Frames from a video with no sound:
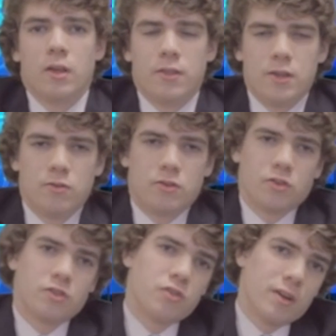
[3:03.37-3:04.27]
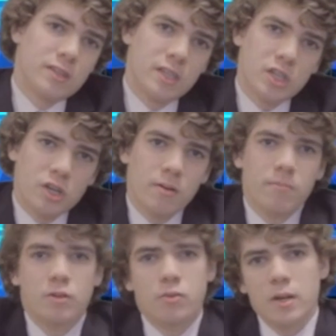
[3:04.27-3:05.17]
the users to transition
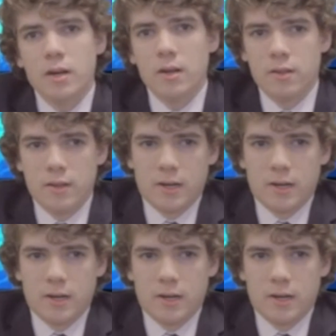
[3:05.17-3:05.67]
between the